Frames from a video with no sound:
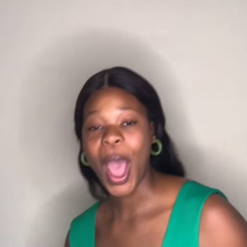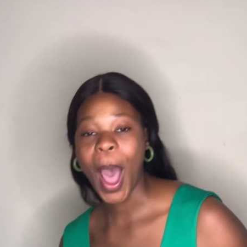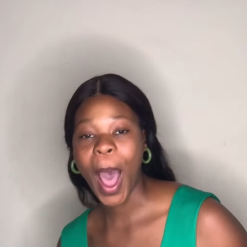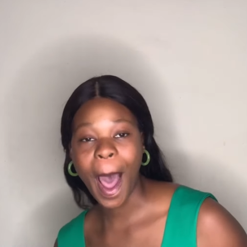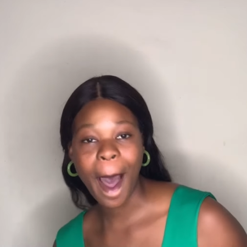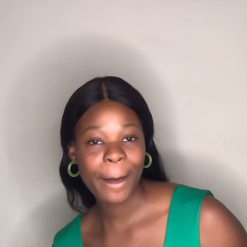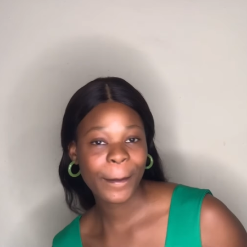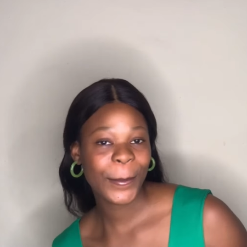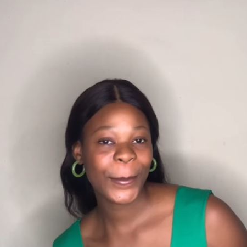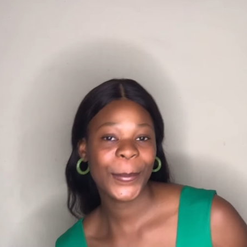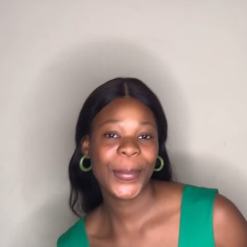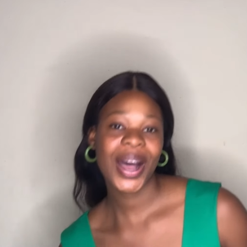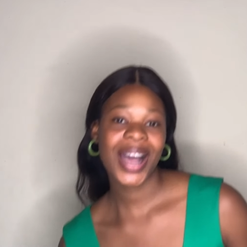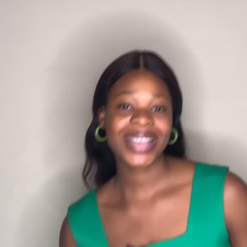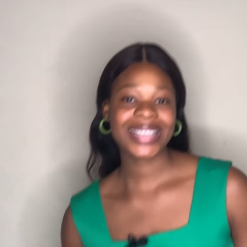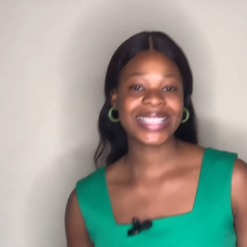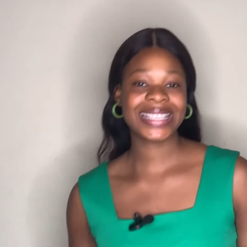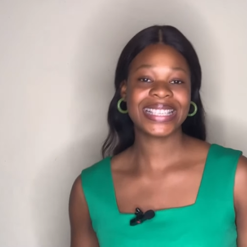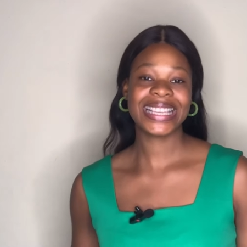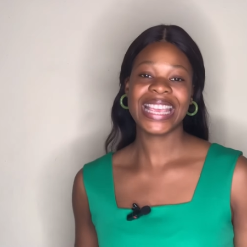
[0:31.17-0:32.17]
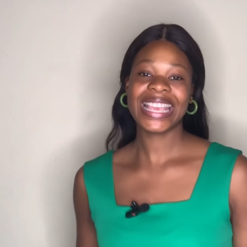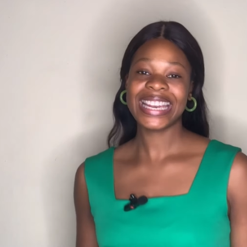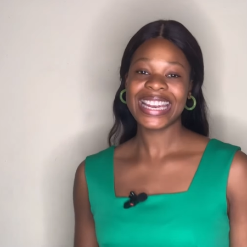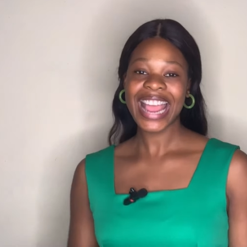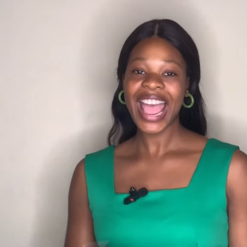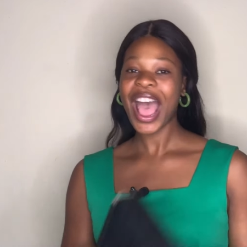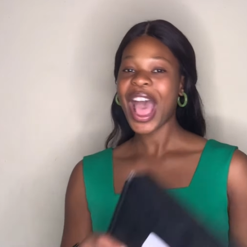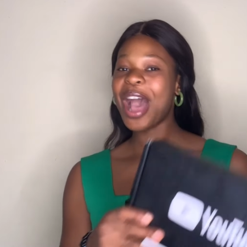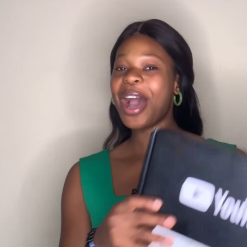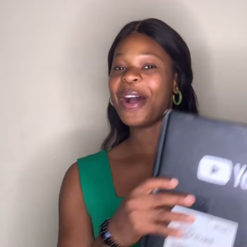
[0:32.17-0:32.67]
unboxing
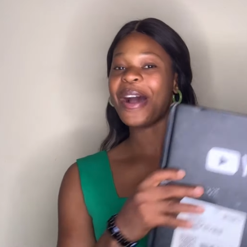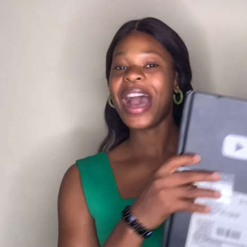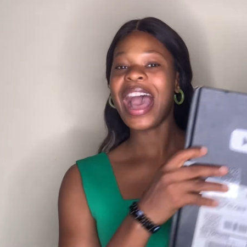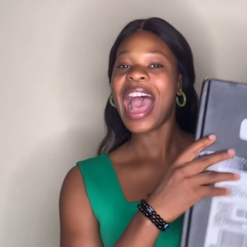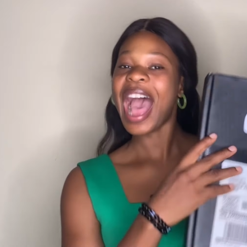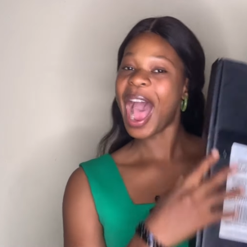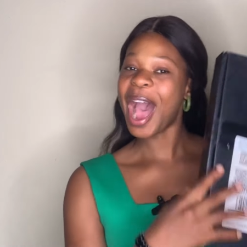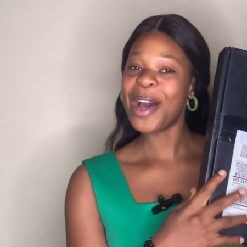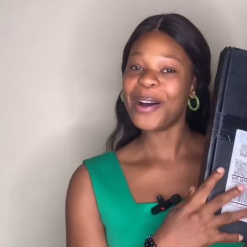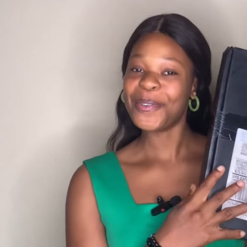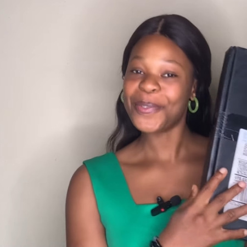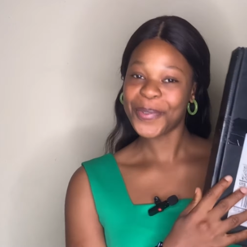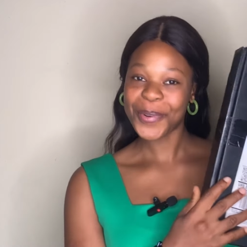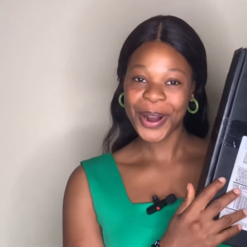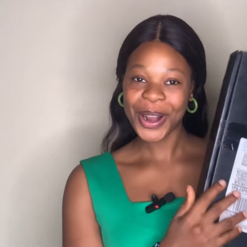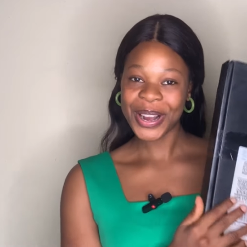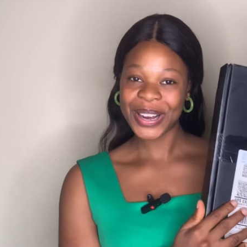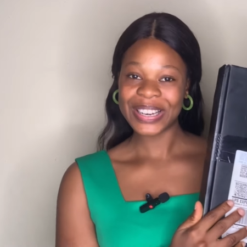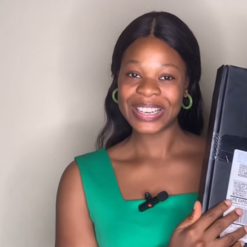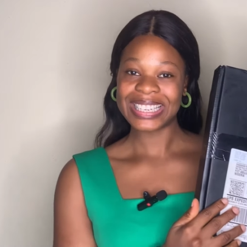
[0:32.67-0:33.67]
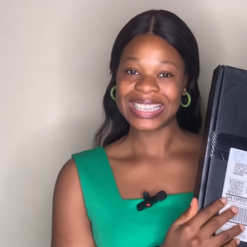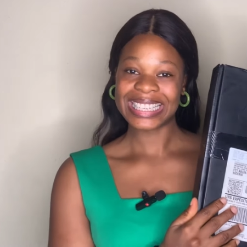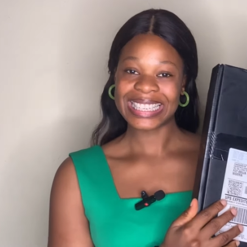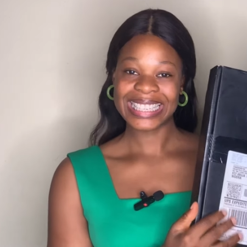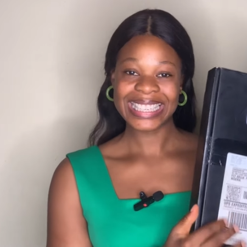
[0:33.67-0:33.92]
our award.